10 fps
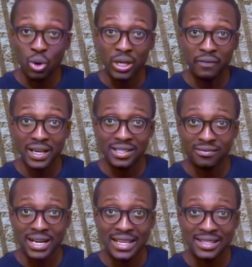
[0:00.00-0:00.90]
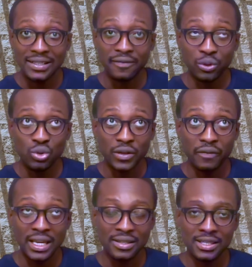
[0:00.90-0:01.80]
Co-invest rights in future
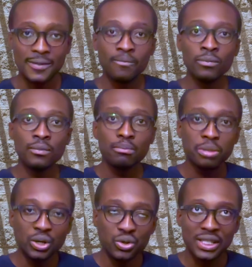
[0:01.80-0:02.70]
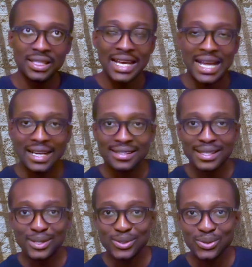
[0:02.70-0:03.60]
phases. Built-in
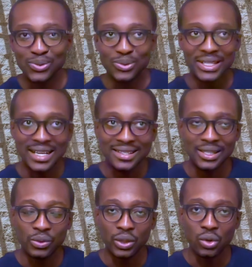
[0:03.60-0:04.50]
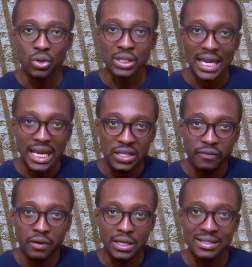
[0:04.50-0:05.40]
access to next deal equals hedge
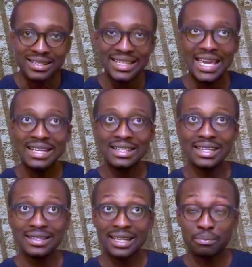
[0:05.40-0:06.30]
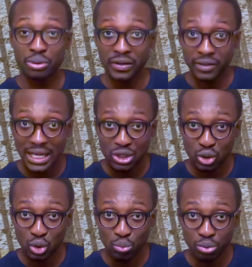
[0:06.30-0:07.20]
fund stays in the privilege
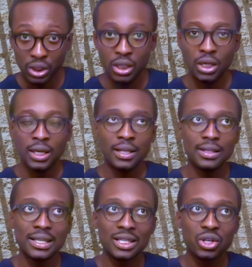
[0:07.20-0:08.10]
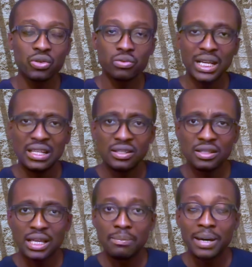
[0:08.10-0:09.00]
loop. This
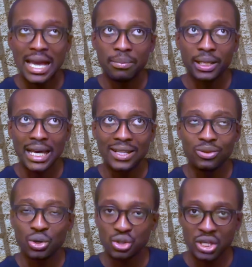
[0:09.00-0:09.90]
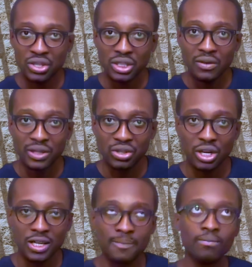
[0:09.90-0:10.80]
creates a pipeline, not just a
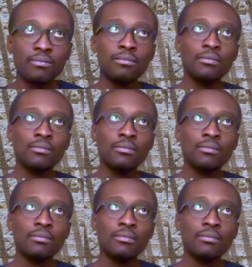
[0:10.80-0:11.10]
return.